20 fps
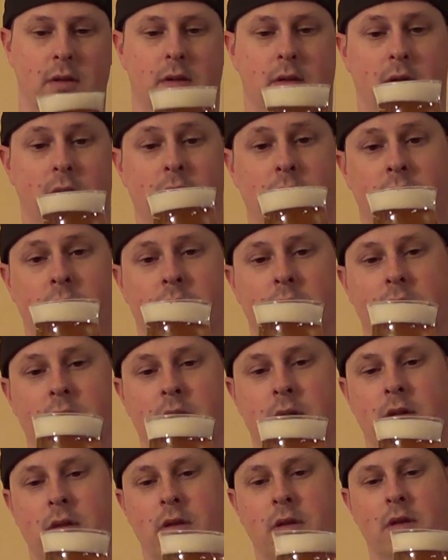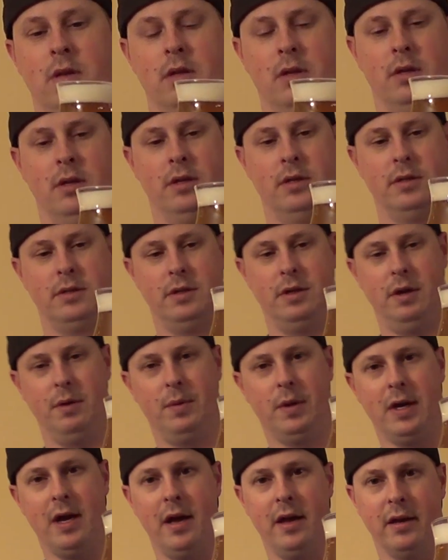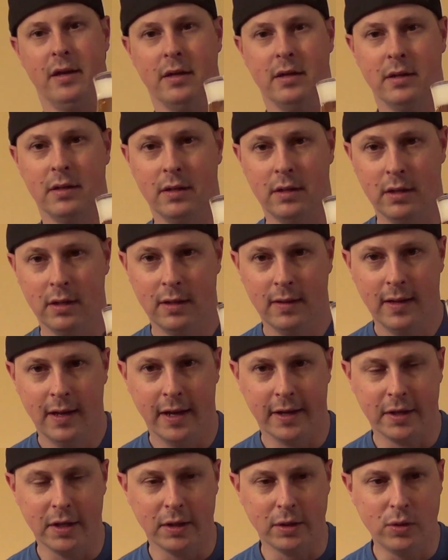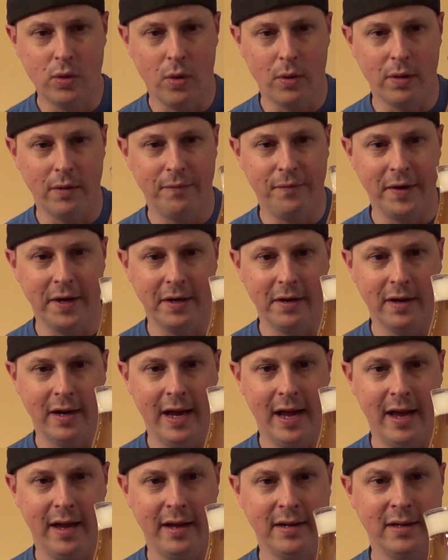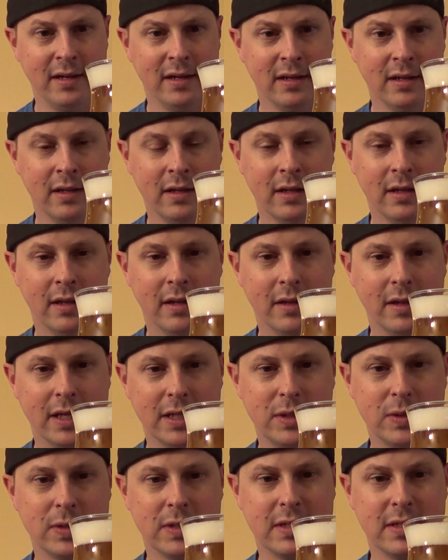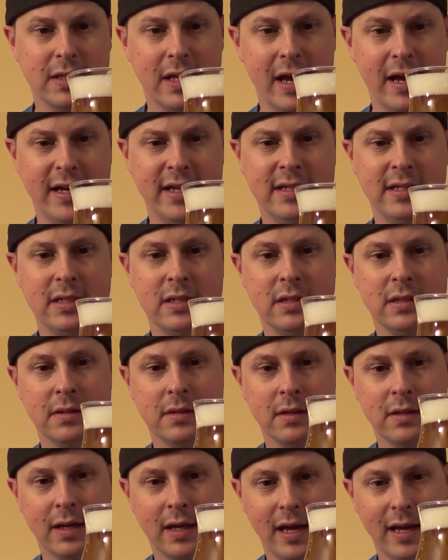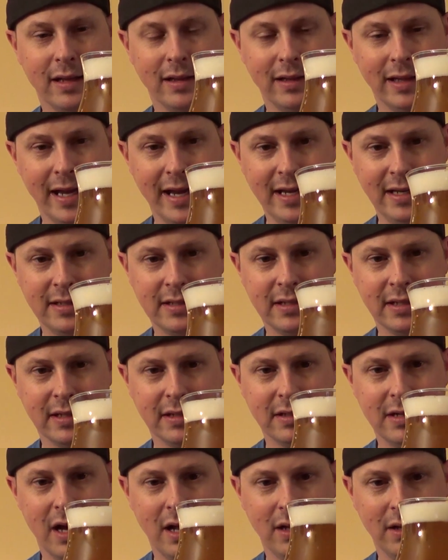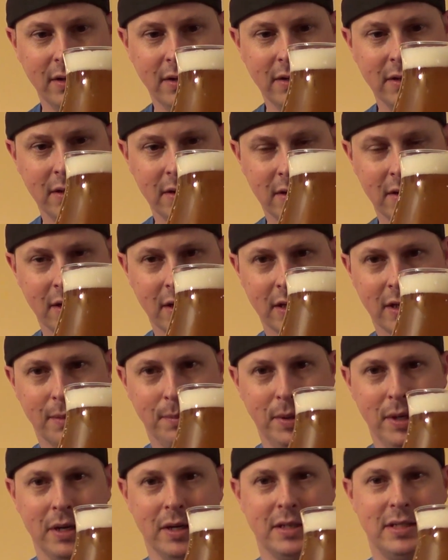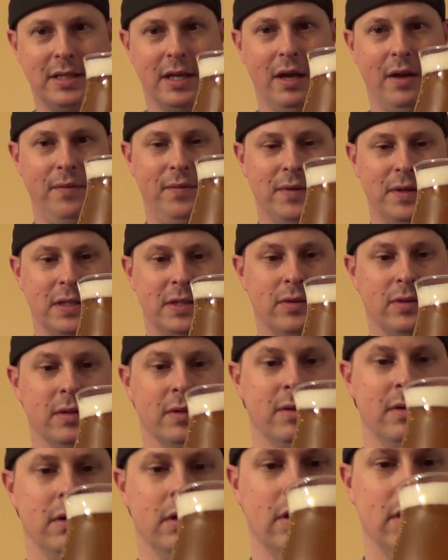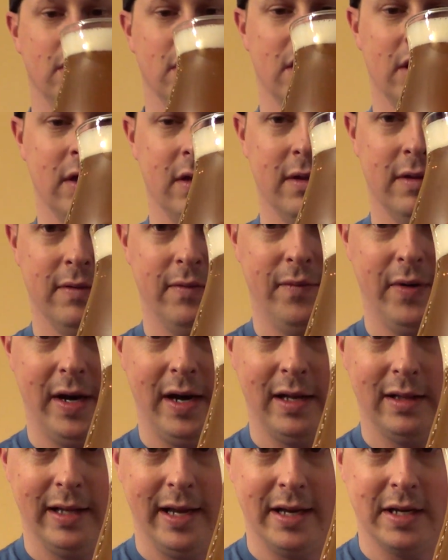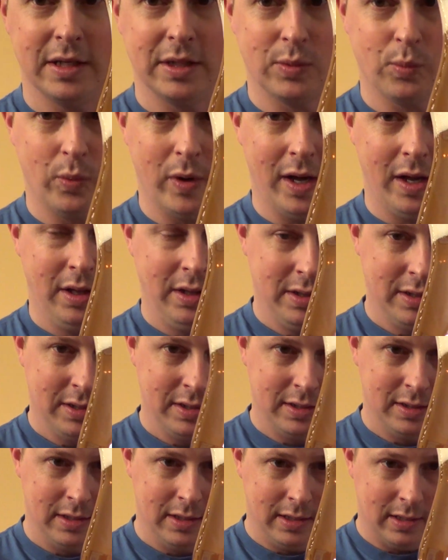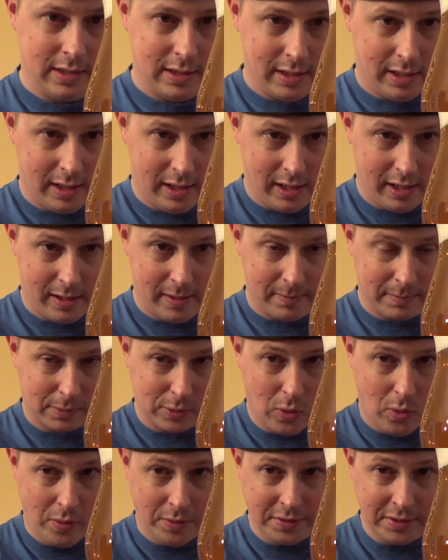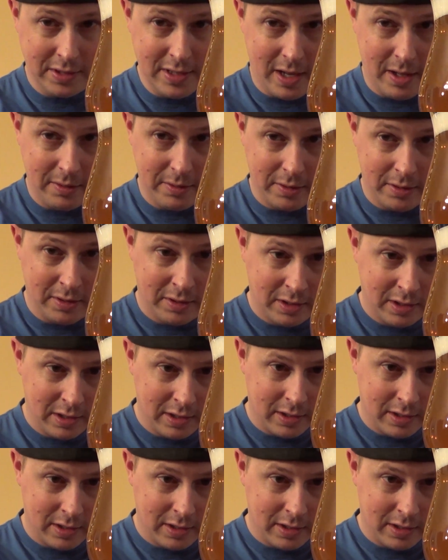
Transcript: Well, there we got a good quarter finger head. This is nice and light in color. The beer itself is very light as well. Golden color,